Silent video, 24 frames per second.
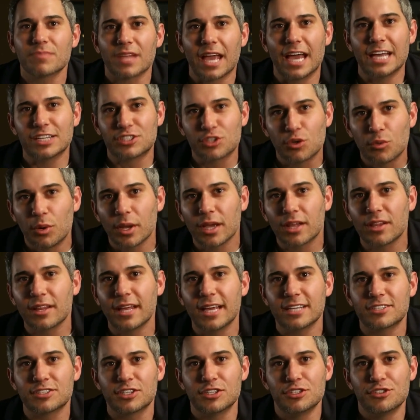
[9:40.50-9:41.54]
As
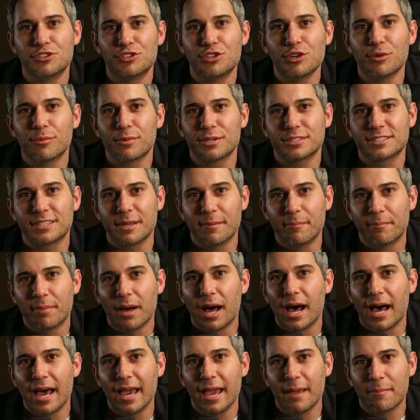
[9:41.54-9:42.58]
quickly as consumers can
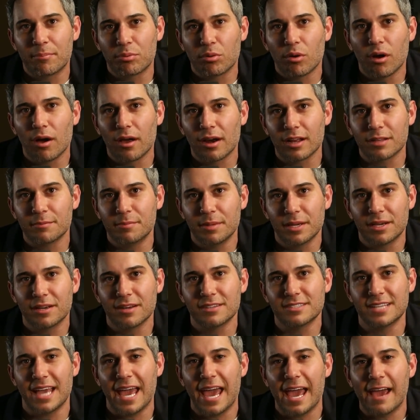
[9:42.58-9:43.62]
buy a product
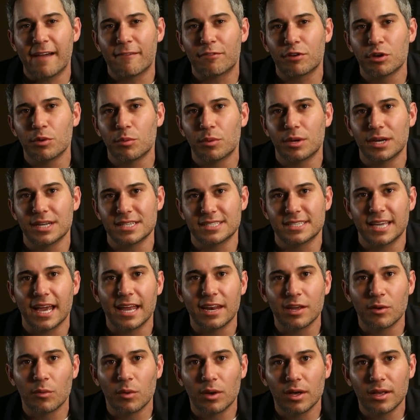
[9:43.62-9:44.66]
because everyone is
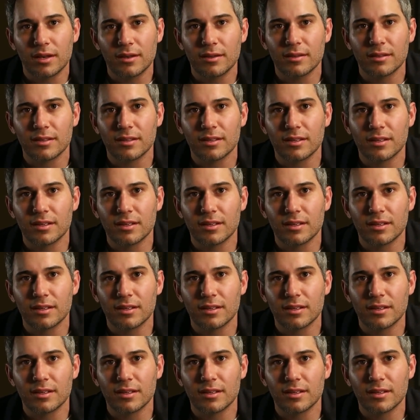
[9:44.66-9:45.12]
getting one,